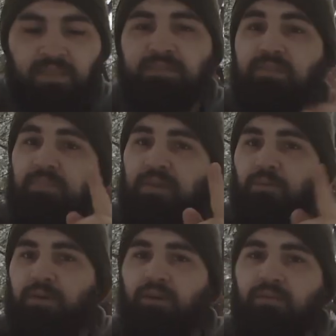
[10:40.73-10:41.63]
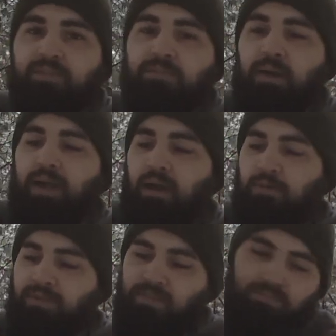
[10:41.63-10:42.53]
This is a big one here, and this is why I
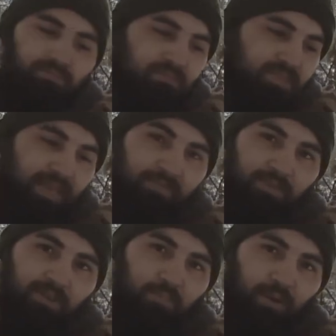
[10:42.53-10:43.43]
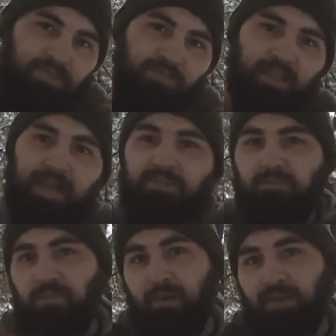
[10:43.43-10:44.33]
always save the good points for last
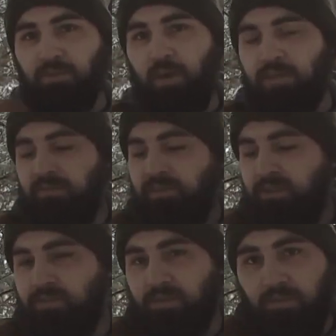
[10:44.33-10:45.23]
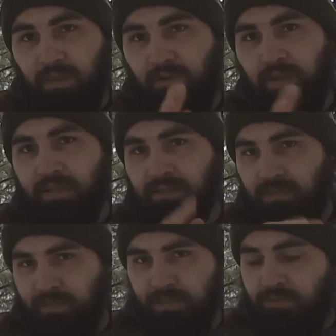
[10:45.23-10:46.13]
for people who actually watch my videos. So thank you
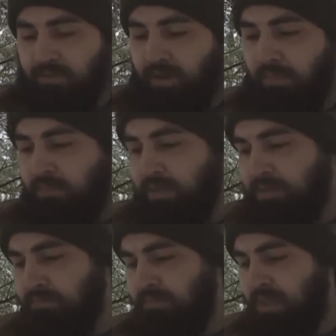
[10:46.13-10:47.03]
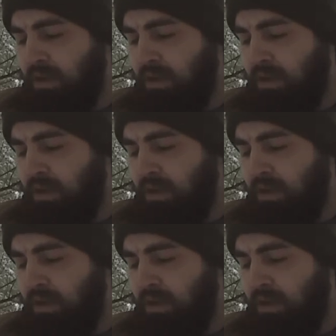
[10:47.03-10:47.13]
guys. Consider subscribing, please.